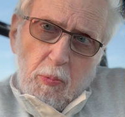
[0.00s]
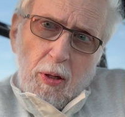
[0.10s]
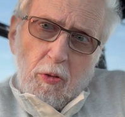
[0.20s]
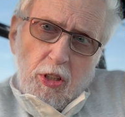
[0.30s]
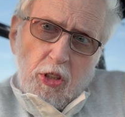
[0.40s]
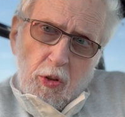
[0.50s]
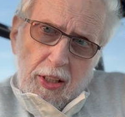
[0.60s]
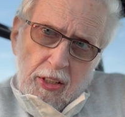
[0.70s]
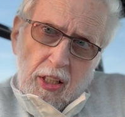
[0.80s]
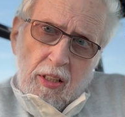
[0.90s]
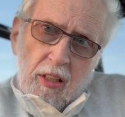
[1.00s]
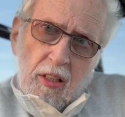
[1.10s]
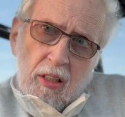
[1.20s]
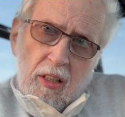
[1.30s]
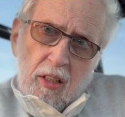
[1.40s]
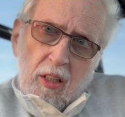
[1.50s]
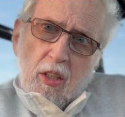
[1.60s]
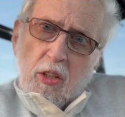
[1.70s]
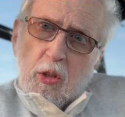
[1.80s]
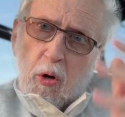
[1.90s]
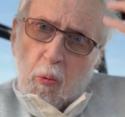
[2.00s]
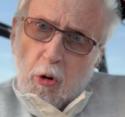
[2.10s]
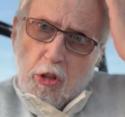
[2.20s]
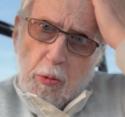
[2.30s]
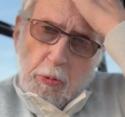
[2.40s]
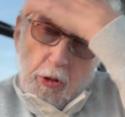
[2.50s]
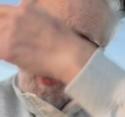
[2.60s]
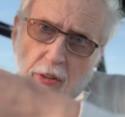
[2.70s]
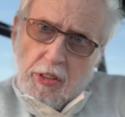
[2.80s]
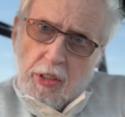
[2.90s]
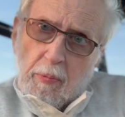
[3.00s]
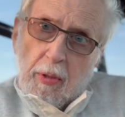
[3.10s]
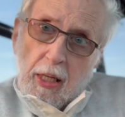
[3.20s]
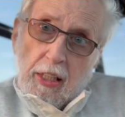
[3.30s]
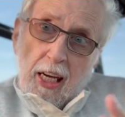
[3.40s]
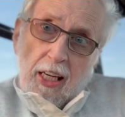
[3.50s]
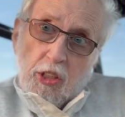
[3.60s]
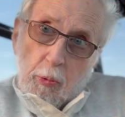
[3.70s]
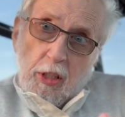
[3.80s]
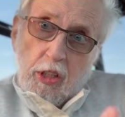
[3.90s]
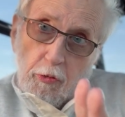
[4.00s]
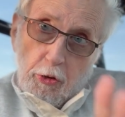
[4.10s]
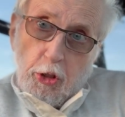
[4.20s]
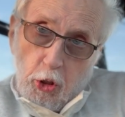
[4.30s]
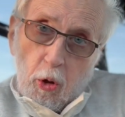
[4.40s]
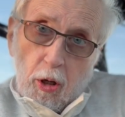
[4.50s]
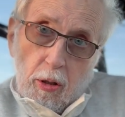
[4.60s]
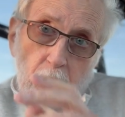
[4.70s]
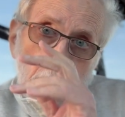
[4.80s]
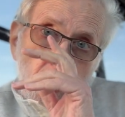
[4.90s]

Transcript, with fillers: be restricted to a worship service. Yes, we should for sure